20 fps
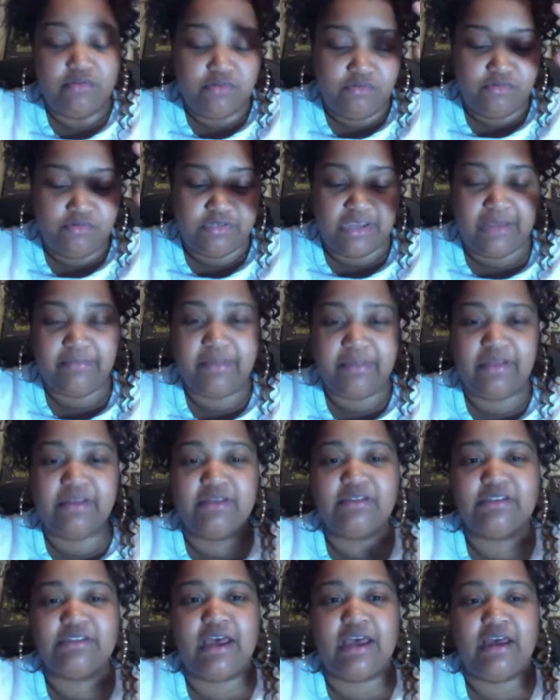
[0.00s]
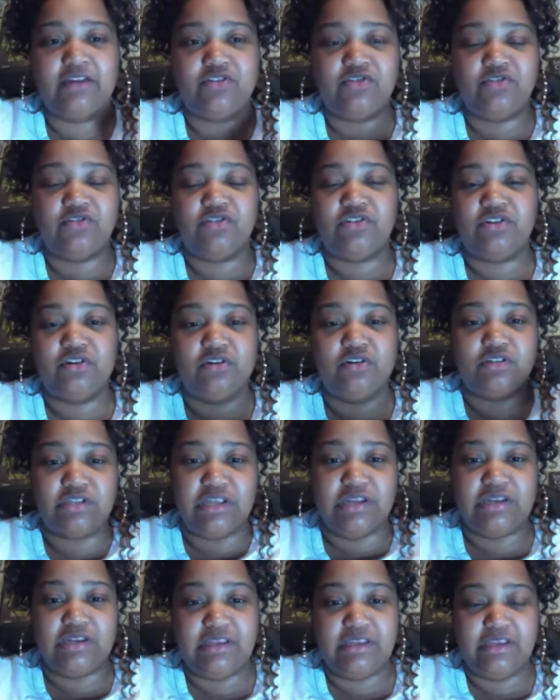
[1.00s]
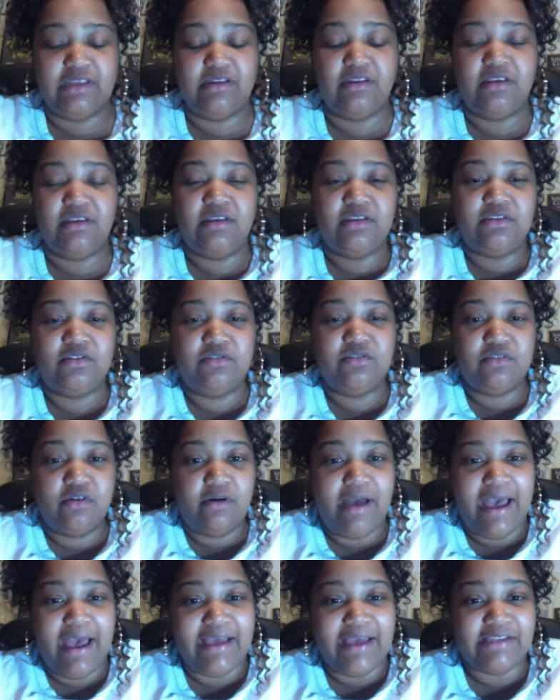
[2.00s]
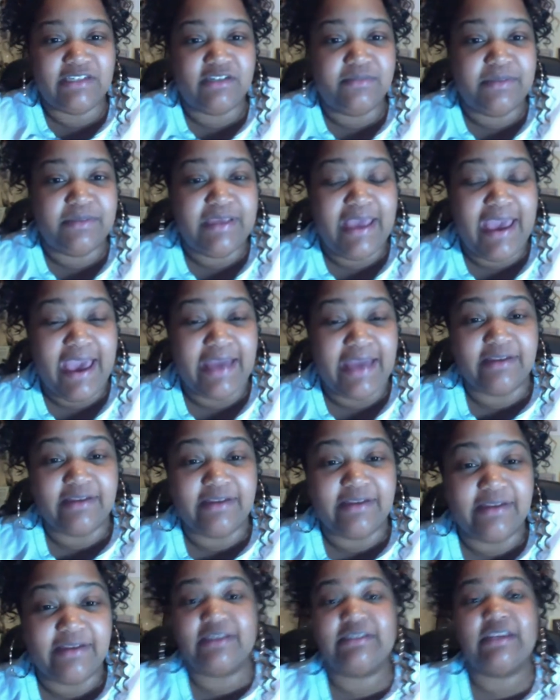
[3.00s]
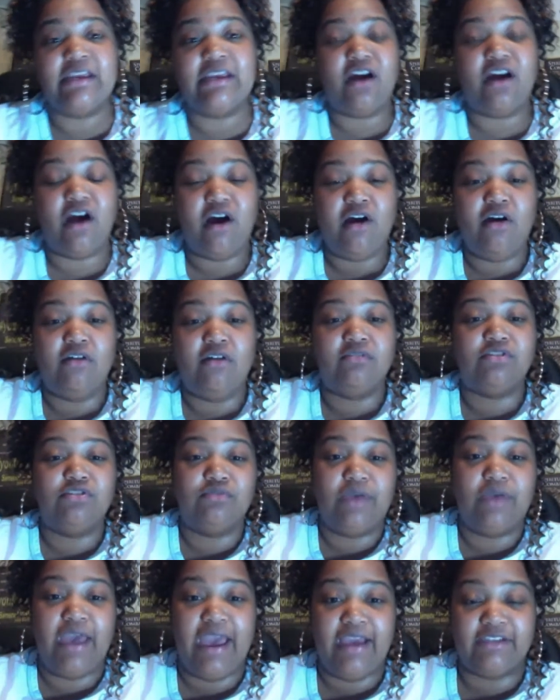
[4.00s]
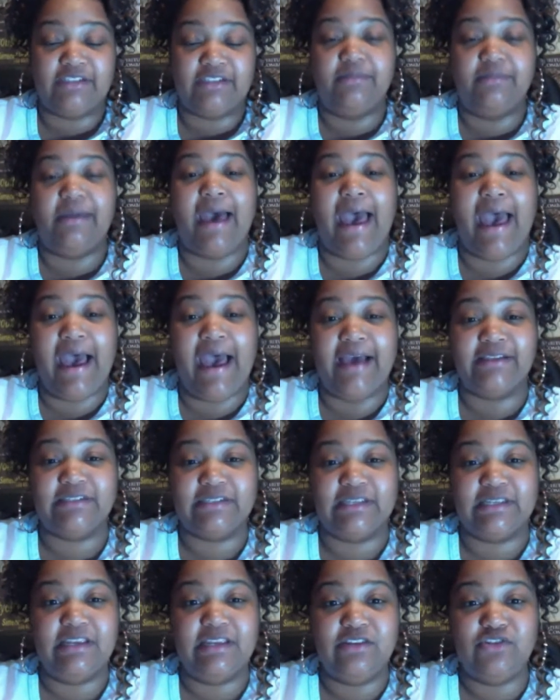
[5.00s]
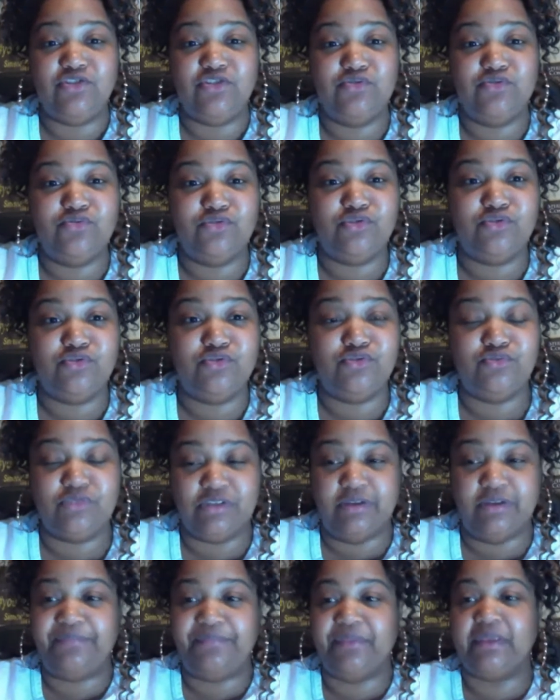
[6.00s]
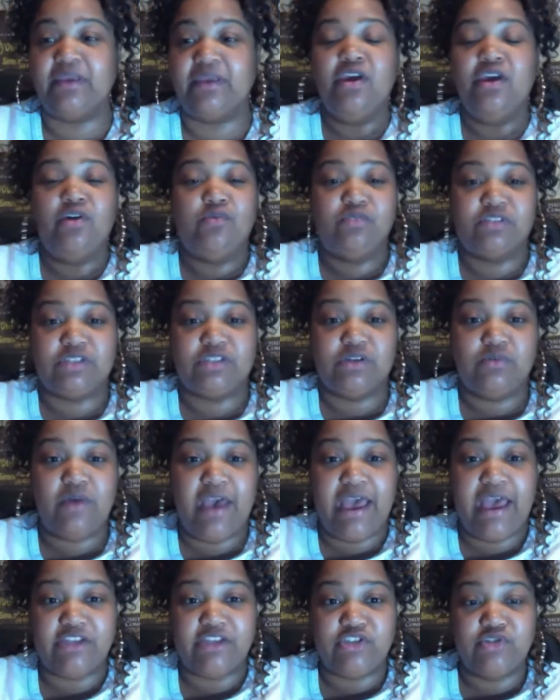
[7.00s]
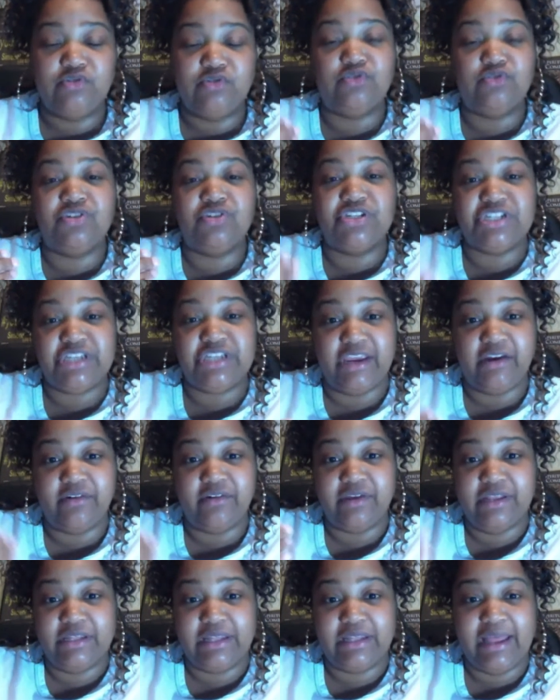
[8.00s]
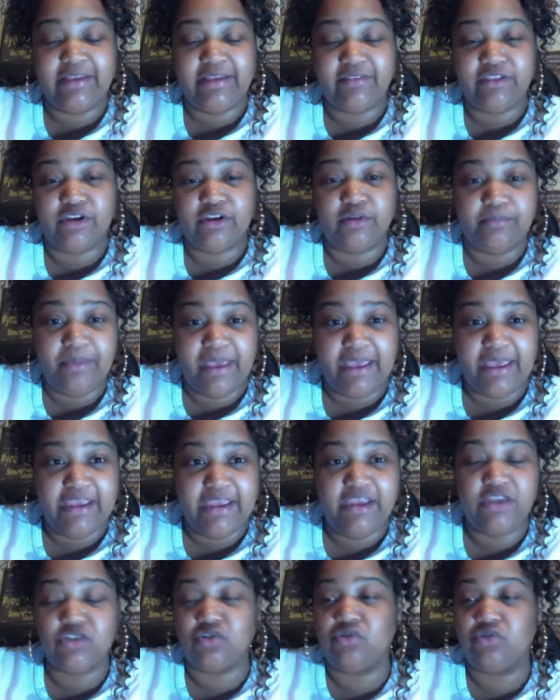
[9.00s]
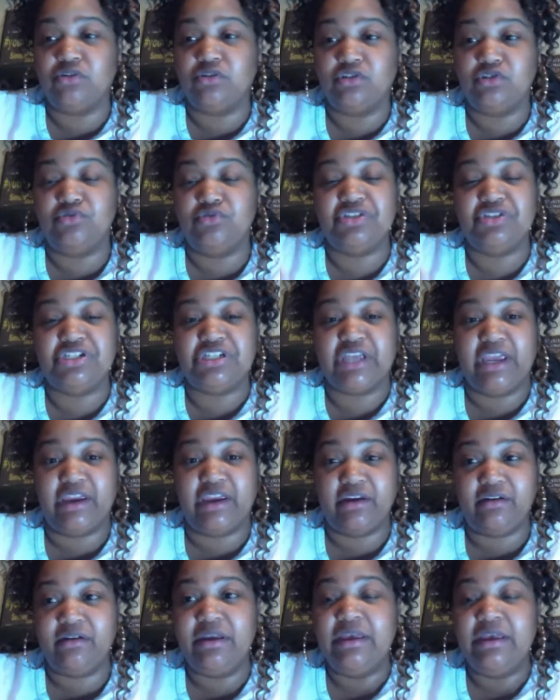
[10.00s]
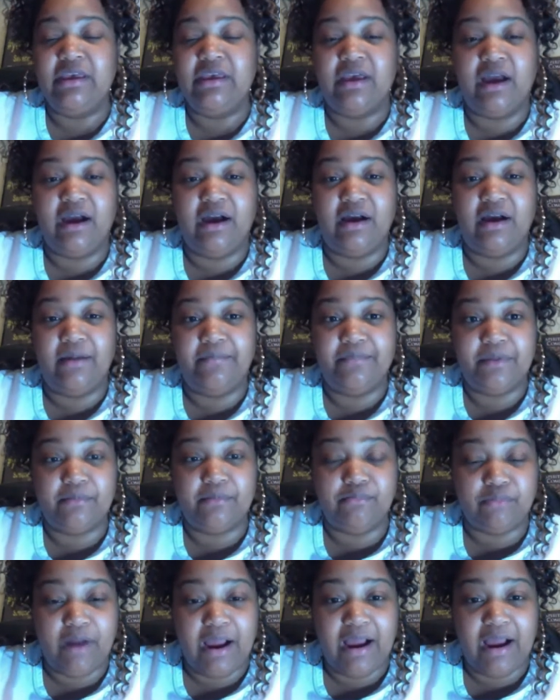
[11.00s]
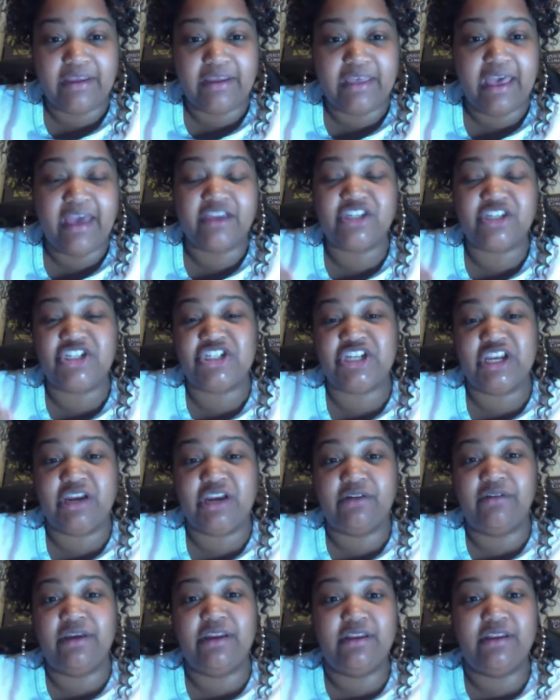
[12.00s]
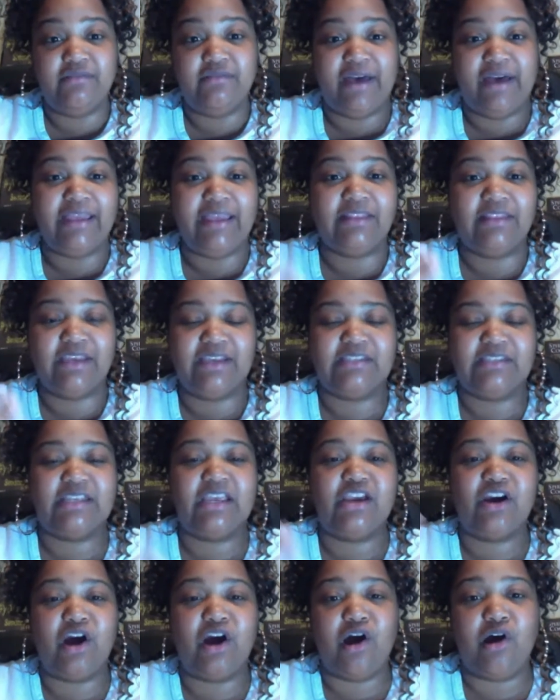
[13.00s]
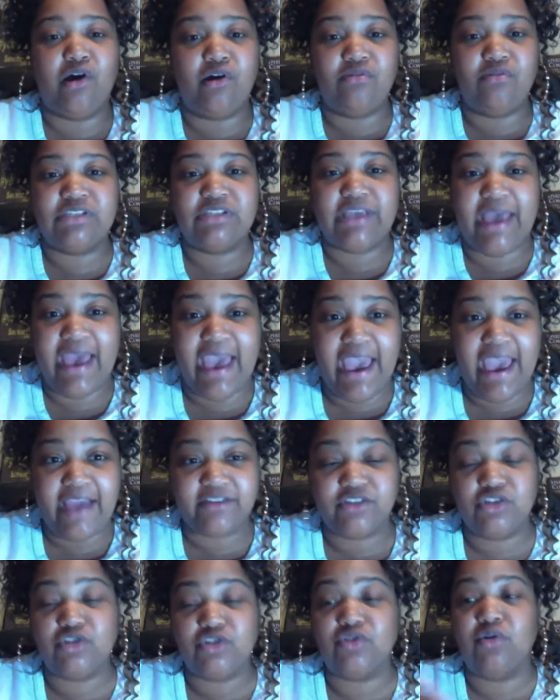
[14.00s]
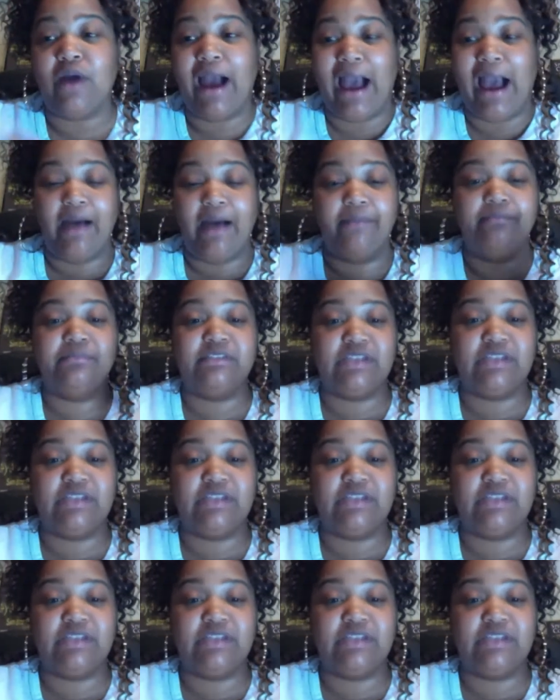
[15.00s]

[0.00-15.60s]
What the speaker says: type that inside your search, and then ask to be added. That's a call to action. I'm asking you to do something. When someone asks you to share and like their page, or to share the broadcast, share and invite, that's a call to action. So I'm